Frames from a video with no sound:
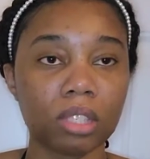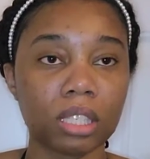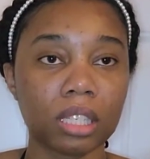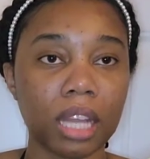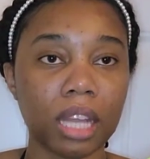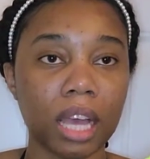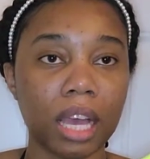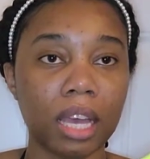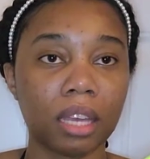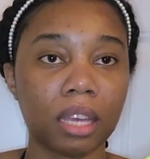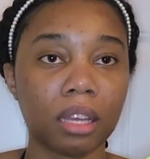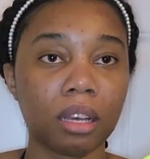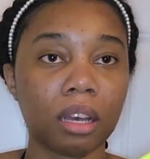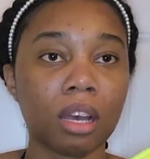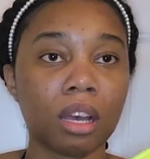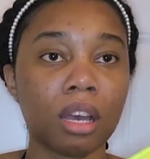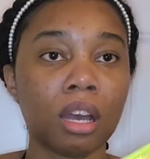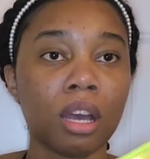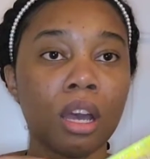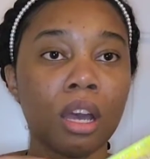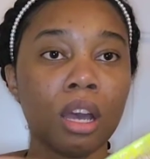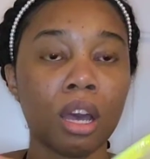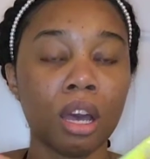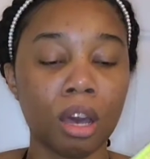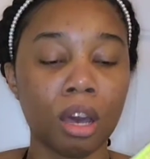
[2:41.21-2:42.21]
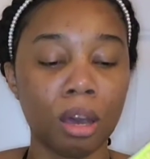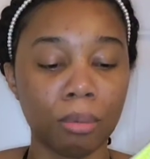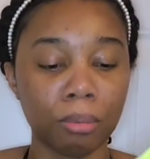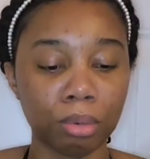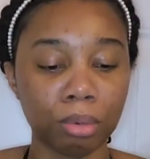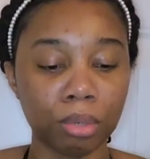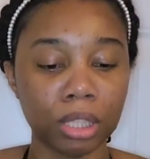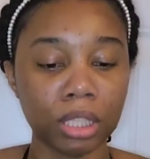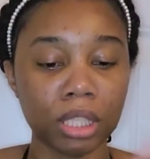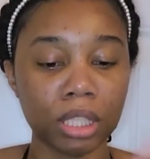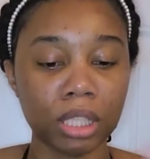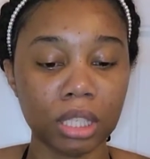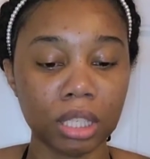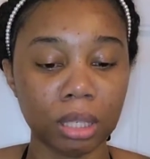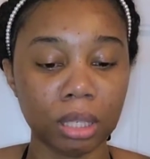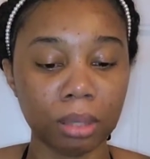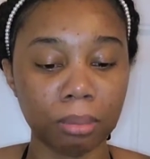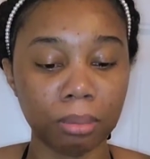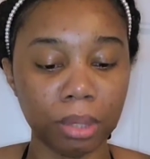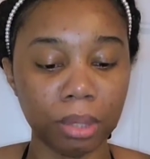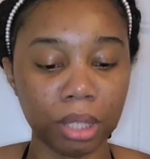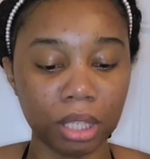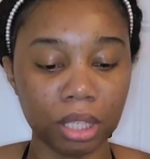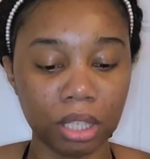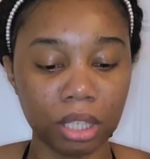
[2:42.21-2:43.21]
to like bring to the
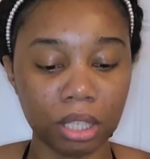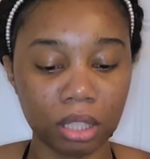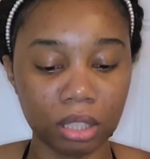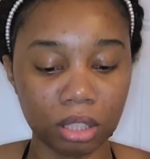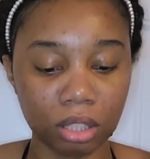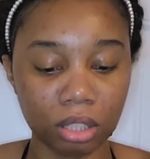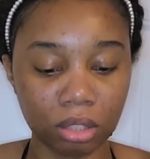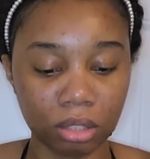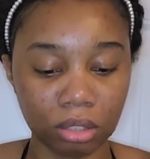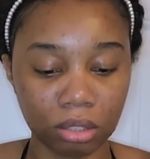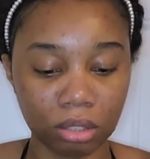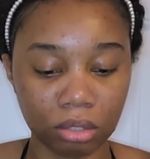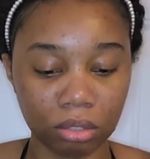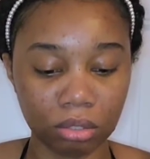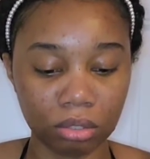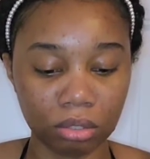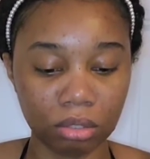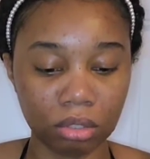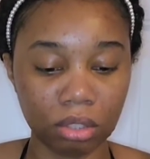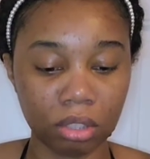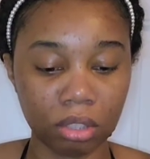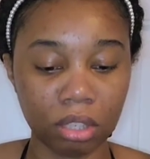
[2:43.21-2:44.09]
beach, you know,